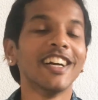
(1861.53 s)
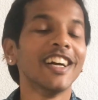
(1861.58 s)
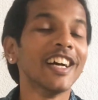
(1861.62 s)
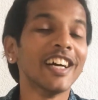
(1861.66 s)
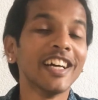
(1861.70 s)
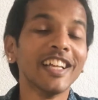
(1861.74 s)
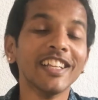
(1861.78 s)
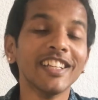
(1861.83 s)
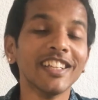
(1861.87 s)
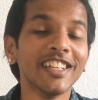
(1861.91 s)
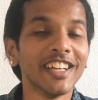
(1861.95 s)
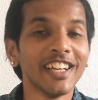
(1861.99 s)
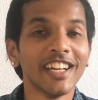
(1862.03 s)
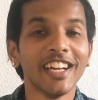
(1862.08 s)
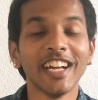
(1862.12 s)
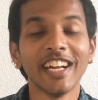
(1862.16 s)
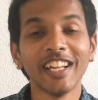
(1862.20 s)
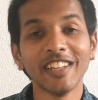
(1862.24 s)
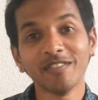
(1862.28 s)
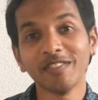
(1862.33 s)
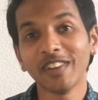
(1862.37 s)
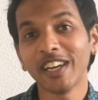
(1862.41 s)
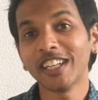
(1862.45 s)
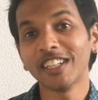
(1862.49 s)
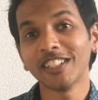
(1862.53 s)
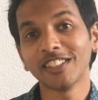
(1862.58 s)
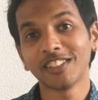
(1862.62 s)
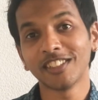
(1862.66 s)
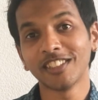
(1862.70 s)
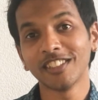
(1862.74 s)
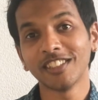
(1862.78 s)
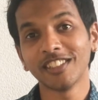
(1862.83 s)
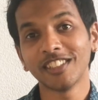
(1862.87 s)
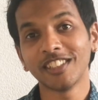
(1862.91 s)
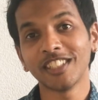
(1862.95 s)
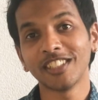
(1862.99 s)
and where it's
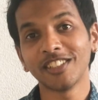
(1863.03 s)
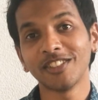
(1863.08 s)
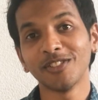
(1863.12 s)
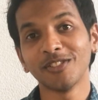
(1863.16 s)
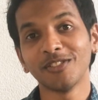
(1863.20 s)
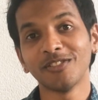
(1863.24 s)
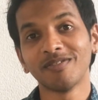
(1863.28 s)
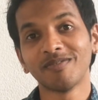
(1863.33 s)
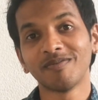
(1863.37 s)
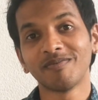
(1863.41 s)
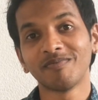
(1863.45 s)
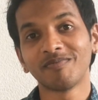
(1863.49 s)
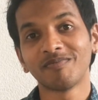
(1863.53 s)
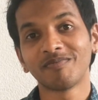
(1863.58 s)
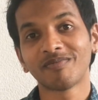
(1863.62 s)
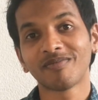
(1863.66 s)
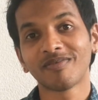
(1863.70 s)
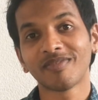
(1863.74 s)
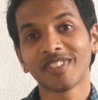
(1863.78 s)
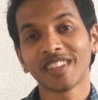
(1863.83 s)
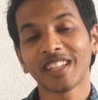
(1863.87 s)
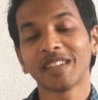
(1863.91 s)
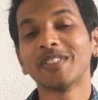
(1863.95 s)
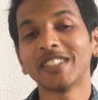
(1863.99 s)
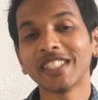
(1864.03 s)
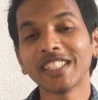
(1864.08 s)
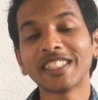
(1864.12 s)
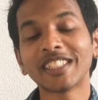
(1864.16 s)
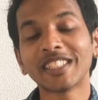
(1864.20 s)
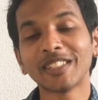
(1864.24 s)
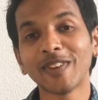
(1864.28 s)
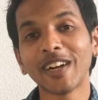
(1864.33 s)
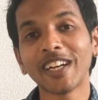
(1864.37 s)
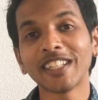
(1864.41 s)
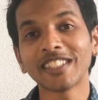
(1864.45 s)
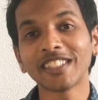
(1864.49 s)
going to take you. And
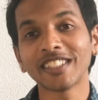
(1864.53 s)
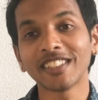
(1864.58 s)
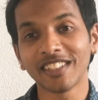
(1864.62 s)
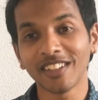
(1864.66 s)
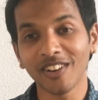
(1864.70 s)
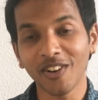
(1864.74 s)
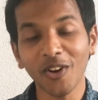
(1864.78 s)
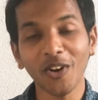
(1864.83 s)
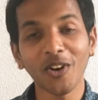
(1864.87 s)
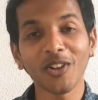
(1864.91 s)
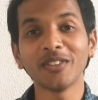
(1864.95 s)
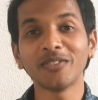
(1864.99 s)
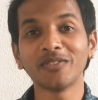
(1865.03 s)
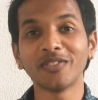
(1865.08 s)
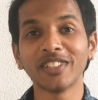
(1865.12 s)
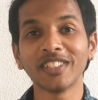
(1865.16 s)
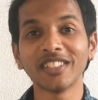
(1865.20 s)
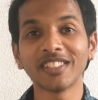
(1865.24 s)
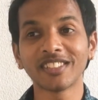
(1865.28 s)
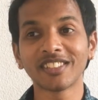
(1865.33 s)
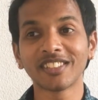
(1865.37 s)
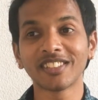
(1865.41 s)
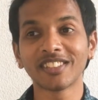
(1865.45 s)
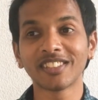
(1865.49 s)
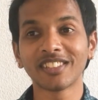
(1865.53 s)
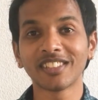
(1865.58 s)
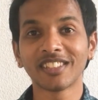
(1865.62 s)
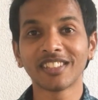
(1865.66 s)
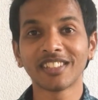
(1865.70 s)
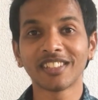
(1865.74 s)
just imagine all of this.